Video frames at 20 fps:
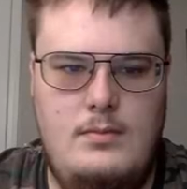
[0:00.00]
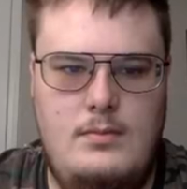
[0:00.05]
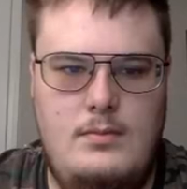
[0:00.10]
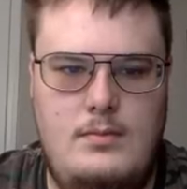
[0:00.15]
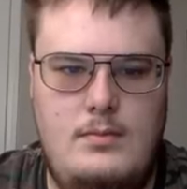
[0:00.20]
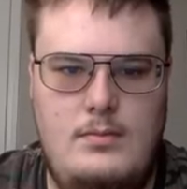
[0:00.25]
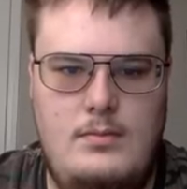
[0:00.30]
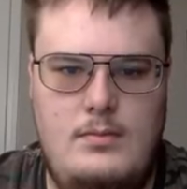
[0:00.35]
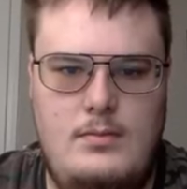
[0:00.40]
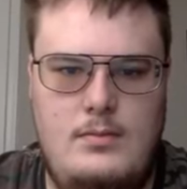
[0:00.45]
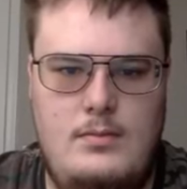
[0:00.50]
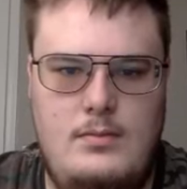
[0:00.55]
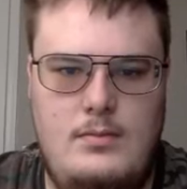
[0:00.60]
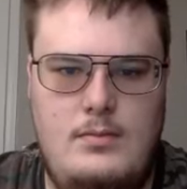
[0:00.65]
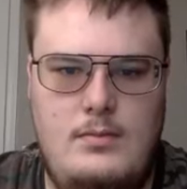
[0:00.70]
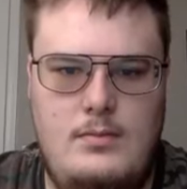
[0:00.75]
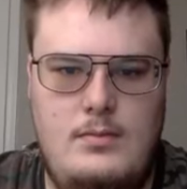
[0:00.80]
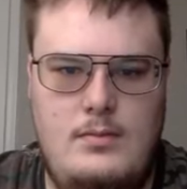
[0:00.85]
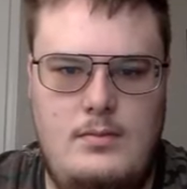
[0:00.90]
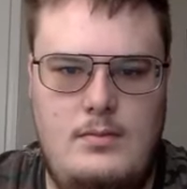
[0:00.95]

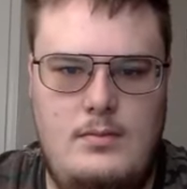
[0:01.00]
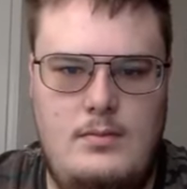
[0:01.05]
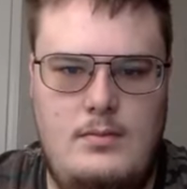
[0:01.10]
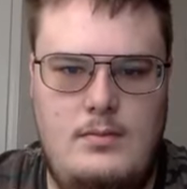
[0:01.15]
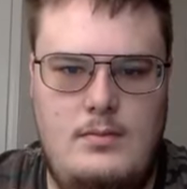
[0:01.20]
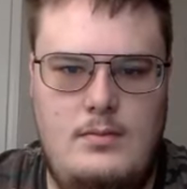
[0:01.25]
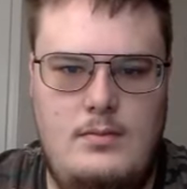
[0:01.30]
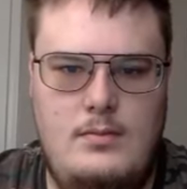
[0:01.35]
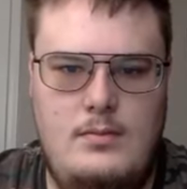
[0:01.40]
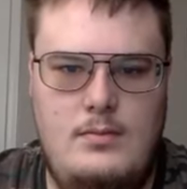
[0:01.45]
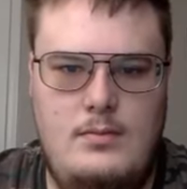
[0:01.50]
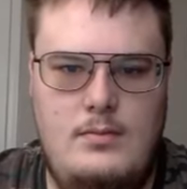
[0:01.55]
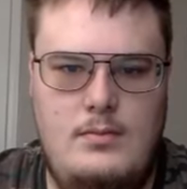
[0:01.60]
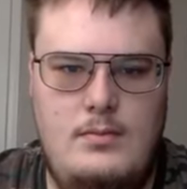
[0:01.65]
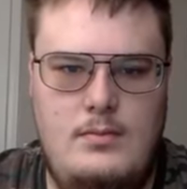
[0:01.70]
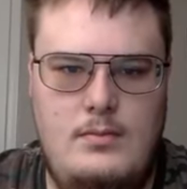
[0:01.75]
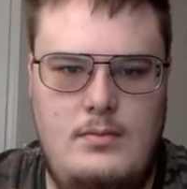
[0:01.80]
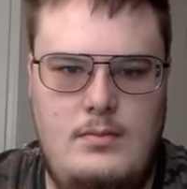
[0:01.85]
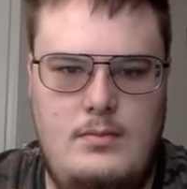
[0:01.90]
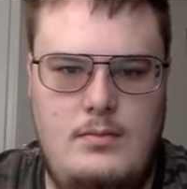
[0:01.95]

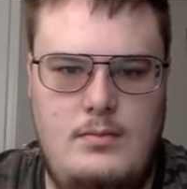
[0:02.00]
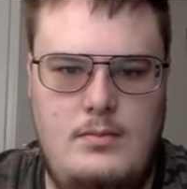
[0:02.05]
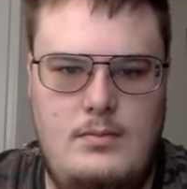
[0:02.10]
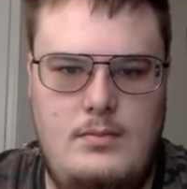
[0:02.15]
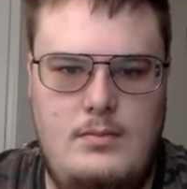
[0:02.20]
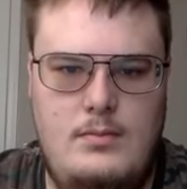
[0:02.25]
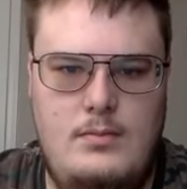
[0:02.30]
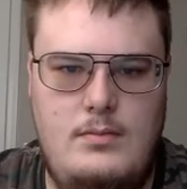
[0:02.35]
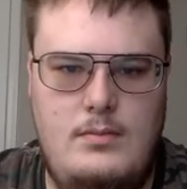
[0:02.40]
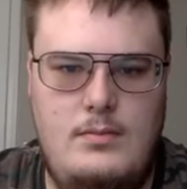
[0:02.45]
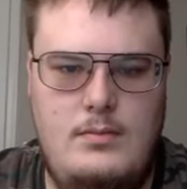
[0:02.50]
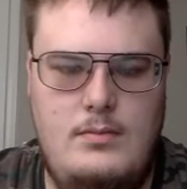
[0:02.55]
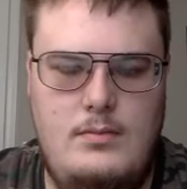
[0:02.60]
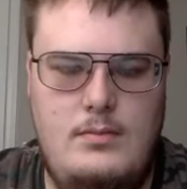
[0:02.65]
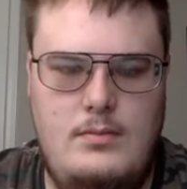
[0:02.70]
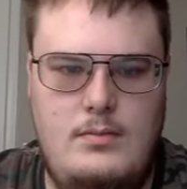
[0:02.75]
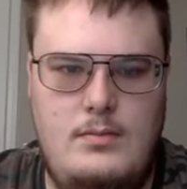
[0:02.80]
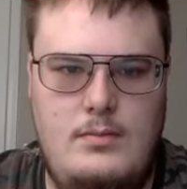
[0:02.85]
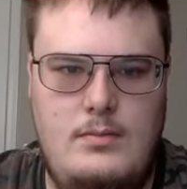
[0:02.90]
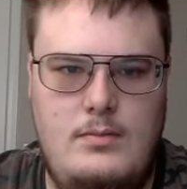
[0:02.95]

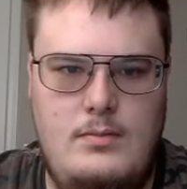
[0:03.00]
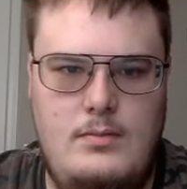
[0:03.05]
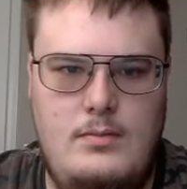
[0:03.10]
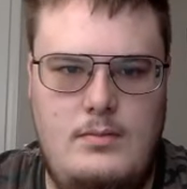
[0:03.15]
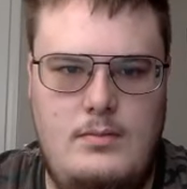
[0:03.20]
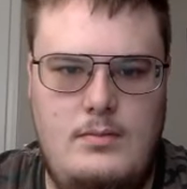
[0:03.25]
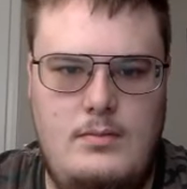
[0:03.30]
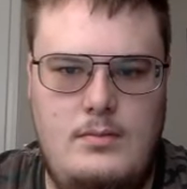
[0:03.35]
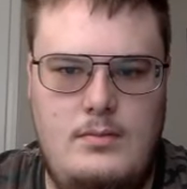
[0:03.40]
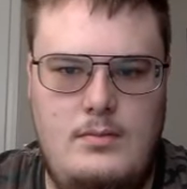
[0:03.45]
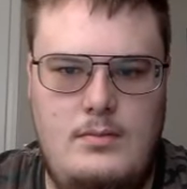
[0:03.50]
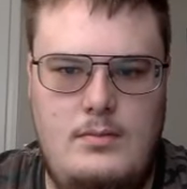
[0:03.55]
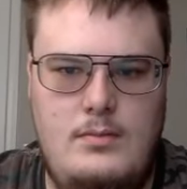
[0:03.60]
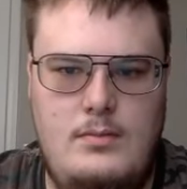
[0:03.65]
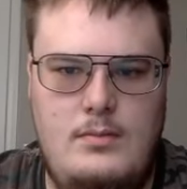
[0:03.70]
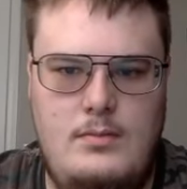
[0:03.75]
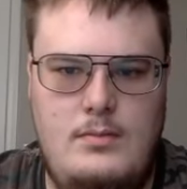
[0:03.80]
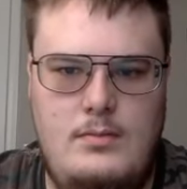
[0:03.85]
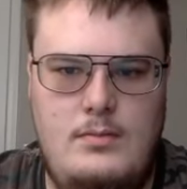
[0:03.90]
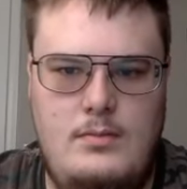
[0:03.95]

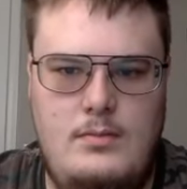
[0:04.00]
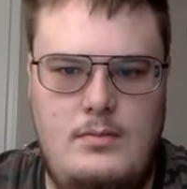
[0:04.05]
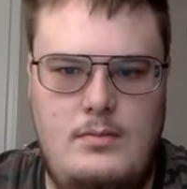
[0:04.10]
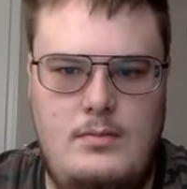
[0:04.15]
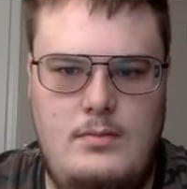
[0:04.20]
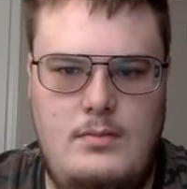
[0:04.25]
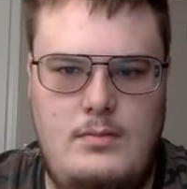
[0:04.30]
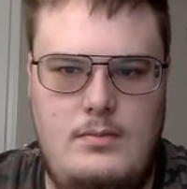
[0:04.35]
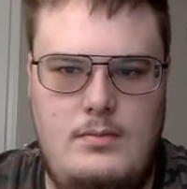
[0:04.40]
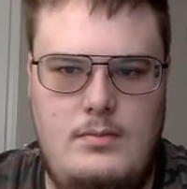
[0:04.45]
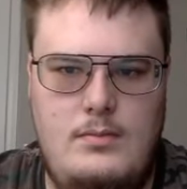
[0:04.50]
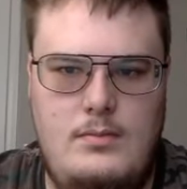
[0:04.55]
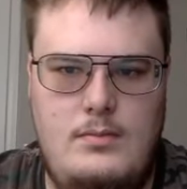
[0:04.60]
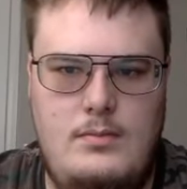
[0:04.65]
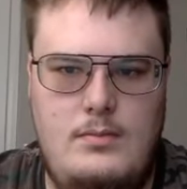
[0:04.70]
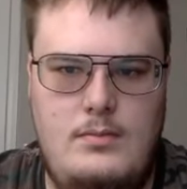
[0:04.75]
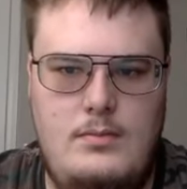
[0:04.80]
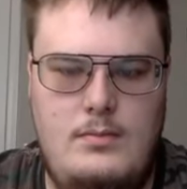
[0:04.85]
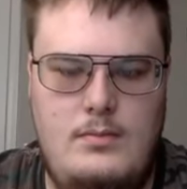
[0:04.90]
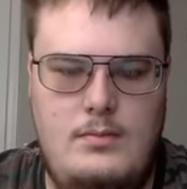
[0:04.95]

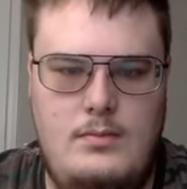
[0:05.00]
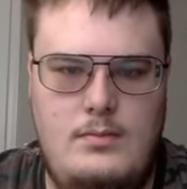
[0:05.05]
[no speech]